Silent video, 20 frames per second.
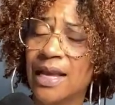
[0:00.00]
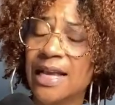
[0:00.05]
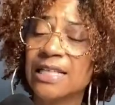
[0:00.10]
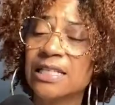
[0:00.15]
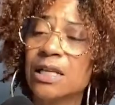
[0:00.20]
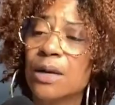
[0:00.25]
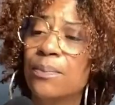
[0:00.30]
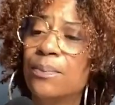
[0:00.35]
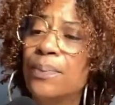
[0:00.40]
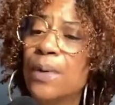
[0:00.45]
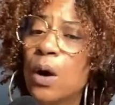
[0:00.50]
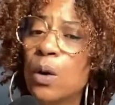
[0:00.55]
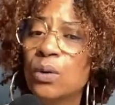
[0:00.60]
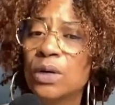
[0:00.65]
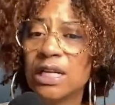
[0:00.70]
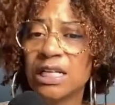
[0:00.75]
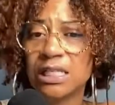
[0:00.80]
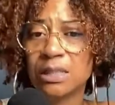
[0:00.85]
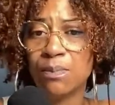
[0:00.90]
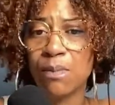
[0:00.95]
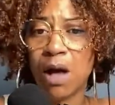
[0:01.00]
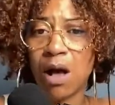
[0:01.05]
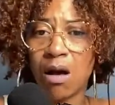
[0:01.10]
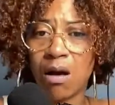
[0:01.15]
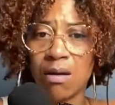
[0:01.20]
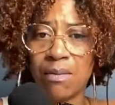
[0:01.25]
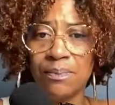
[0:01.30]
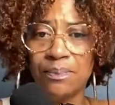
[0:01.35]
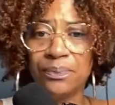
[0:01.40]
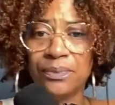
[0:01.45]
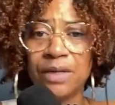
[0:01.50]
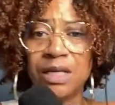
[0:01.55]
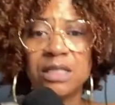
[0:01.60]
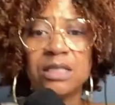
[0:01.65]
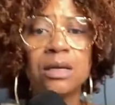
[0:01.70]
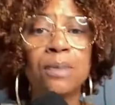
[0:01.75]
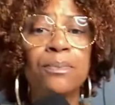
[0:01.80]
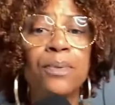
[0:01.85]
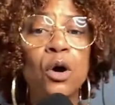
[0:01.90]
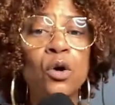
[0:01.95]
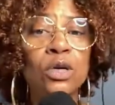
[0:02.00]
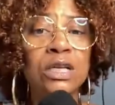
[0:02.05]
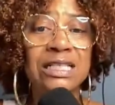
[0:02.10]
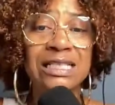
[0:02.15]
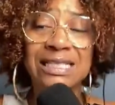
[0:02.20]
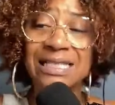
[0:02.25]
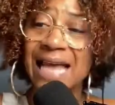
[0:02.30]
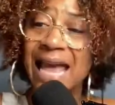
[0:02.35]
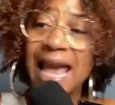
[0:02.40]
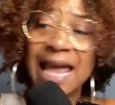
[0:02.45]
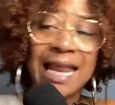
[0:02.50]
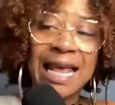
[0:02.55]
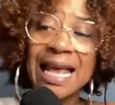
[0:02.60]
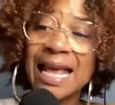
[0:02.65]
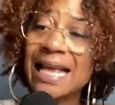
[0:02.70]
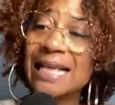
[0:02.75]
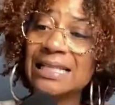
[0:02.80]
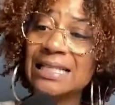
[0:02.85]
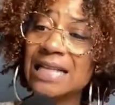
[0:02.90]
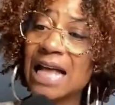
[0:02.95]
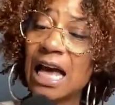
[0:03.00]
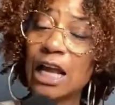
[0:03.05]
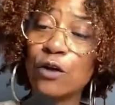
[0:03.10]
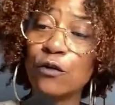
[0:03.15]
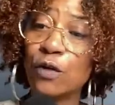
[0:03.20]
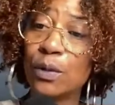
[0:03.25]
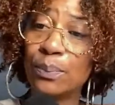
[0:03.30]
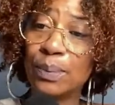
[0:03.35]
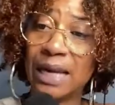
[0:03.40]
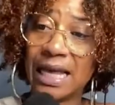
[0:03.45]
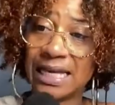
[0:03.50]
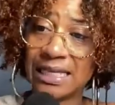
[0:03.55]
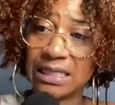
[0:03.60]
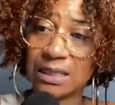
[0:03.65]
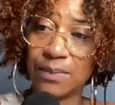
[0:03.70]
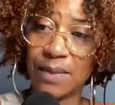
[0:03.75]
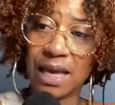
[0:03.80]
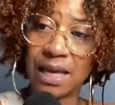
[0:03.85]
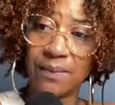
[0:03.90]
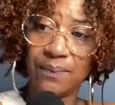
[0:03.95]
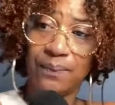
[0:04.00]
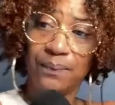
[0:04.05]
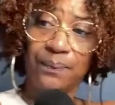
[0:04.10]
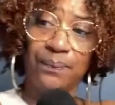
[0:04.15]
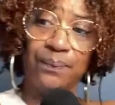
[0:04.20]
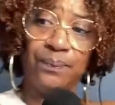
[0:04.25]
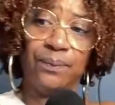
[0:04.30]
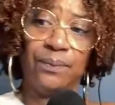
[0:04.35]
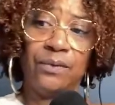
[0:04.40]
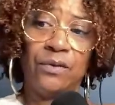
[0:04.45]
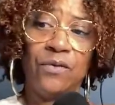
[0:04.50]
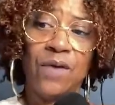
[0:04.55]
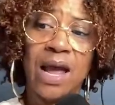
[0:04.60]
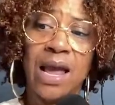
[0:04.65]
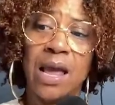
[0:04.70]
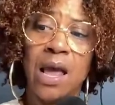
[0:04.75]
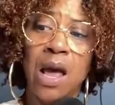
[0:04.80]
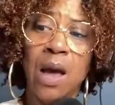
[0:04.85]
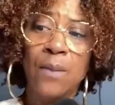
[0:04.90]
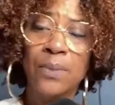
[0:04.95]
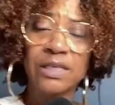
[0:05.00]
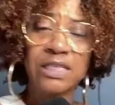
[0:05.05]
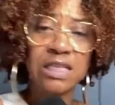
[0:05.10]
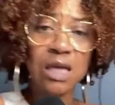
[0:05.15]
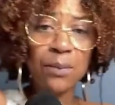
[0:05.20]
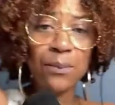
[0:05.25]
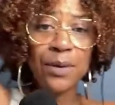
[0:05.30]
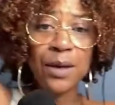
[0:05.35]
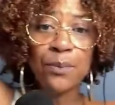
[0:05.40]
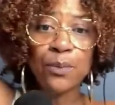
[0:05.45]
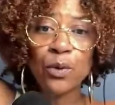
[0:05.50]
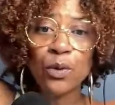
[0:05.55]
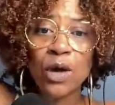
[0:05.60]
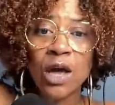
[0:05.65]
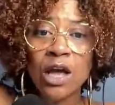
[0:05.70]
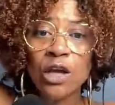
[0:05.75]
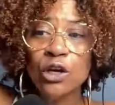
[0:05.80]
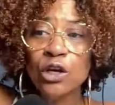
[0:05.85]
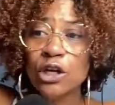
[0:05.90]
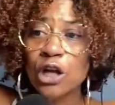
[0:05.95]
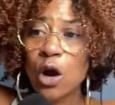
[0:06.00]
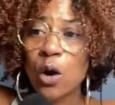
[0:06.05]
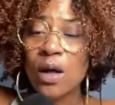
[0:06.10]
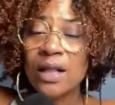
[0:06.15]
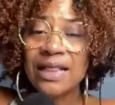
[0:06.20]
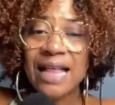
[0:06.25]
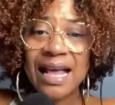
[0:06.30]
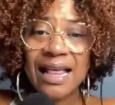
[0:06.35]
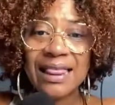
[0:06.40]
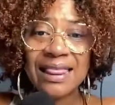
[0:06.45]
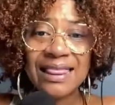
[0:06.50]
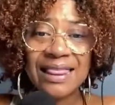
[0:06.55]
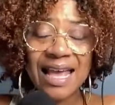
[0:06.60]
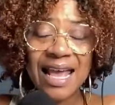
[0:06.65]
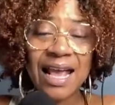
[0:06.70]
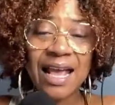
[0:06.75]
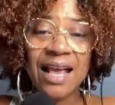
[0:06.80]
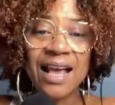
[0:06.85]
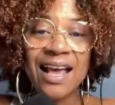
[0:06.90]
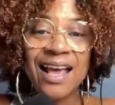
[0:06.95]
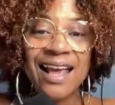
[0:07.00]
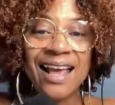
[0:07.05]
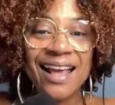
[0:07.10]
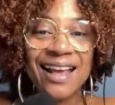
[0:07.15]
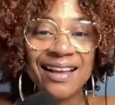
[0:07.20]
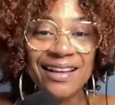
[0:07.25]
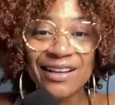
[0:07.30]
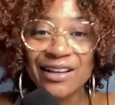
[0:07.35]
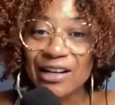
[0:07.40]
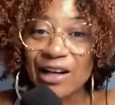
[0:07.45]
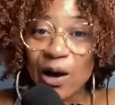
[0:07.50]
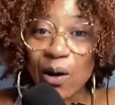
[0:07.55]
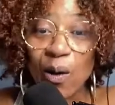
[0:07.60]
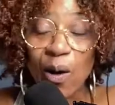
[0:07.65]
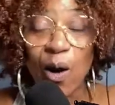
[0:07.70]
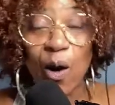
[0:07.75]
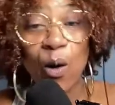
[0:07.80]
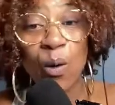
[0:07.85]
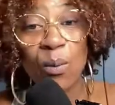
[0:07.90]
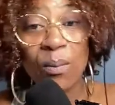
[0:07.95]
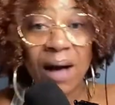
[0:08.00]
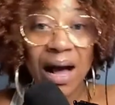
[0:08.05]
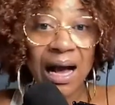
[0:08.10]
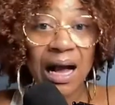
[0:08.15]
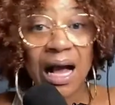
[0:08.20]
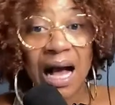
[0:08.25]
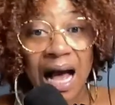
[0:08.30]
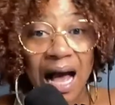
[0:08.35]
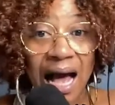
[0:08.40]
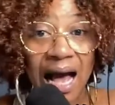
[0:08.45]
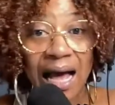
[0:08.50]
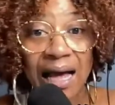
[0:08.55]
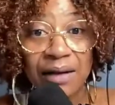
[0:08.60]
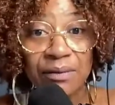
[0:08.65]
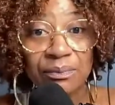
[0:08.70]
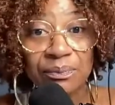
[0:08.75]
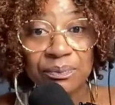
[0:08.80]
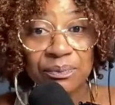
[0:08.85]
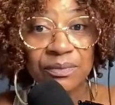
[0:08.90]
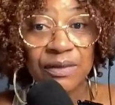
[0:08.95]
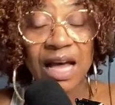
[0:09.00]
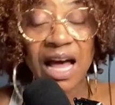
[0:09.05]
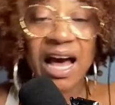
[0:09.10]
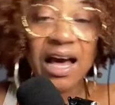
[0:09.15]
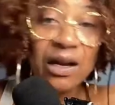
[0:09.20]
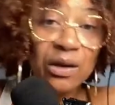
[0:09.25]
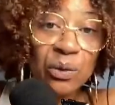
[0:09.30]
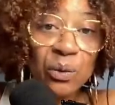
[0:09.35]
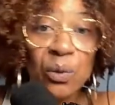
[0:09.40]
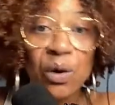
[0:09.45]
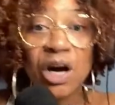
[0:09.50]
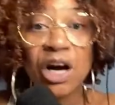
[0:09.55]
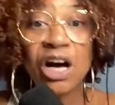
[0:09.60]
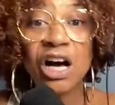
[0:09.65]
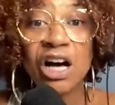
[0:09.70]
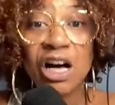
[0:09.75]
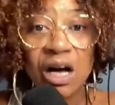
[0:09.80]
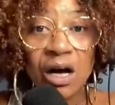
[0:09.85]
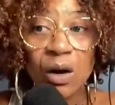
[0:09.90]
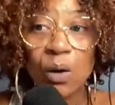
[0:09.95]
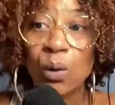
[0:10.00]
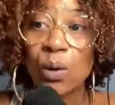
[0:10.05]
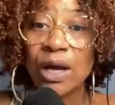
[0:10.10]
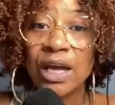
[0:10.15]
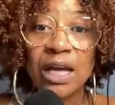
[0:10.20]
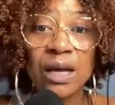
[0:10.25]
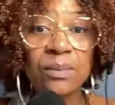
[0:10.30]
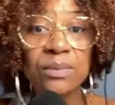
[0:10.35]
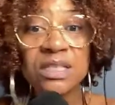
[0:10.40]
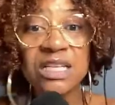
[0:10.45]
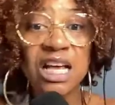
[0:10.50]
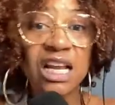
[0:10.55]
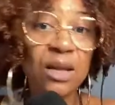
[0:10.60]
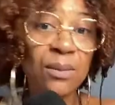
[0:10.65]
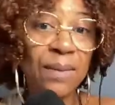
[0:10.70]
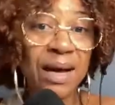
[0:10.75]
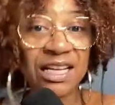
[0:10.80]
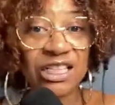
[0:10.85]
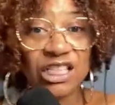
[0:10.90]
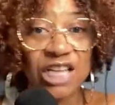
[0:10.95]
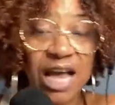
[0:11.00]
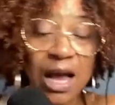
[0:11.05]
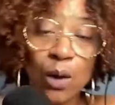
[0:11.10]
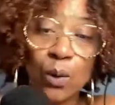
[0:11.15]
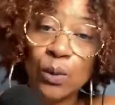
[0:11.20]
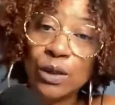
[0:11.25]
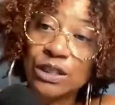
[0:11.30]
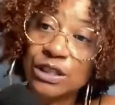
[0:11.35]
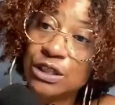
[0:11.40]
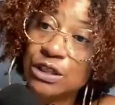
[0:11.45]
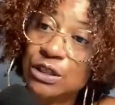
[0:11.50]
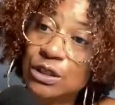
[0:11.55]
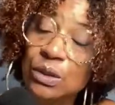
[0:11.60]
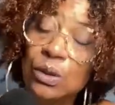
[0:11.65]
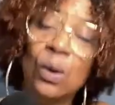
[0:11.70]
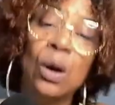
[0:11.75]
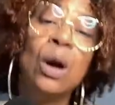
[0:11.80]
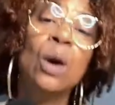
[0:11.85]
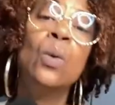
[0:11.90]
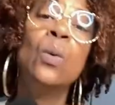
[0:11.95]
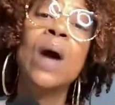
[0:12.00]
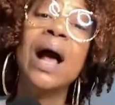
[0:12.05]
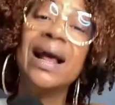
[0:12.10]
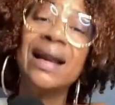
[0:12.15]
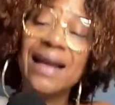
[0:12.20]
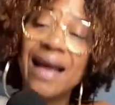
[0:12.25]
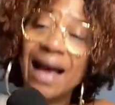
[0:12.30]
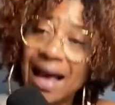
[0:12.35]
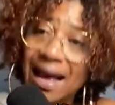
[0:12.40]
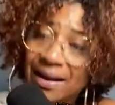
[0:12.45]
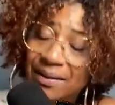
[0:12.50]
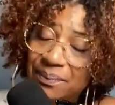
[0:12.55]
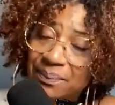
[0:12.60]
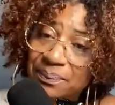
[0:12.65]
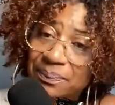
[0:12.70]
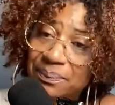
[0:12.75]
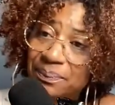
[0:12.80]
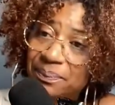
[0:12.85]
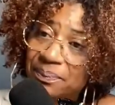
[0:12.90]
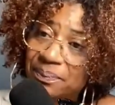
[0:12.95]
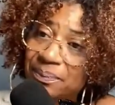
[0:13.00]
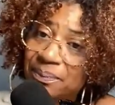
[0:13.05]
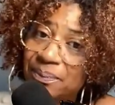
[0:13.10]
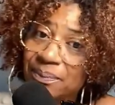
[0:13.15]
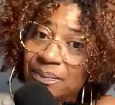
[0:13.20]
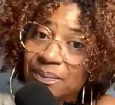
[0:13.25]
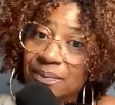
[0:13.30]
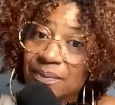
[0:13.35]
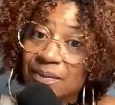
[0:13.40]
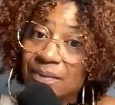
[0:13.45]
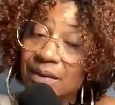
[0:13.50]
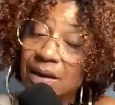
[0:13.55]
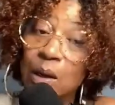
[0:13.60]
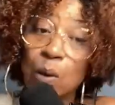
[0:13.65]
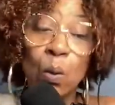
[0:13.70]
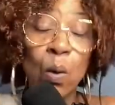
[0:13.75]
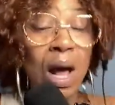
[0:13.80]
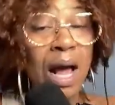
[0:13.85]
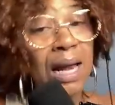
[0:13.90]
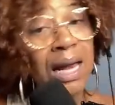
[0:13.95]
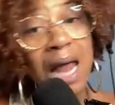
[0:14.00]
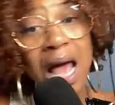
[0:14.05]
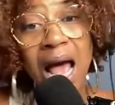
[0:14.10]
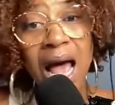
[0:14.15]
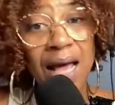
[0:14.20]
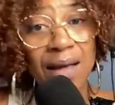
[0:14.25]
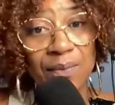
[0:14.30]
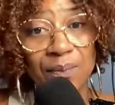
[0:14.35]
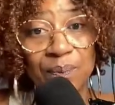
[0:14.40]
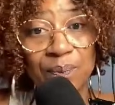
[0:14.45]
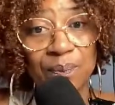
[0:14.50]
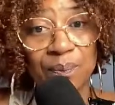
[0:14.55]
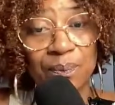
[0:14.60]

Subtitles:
It's a bonus mom. It's a bonus dad. It's not a replacement, right? But some people, they think, oh my God, I don't want her or him telling my child what to do. Why not? Why not?